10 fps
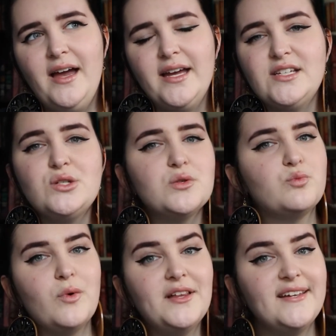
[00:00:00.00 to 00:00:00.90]
it's
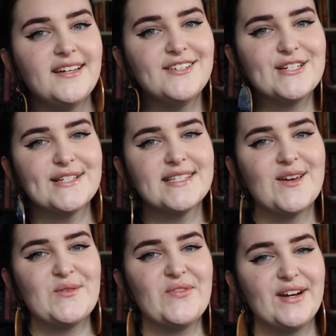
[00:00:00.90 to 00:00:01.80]
really
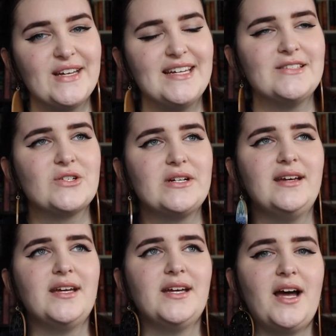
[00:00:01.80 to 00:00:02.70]
interesting, very
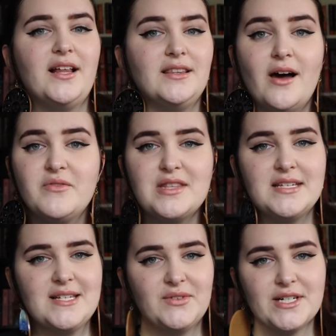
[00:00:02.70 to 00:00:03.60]
intriguing. I loved
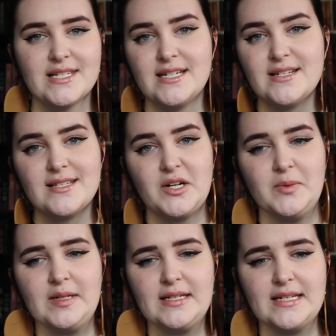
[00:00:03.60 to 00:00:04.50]
this first
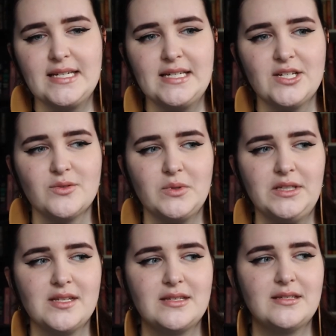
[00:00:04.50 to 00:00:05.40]
installment. It just really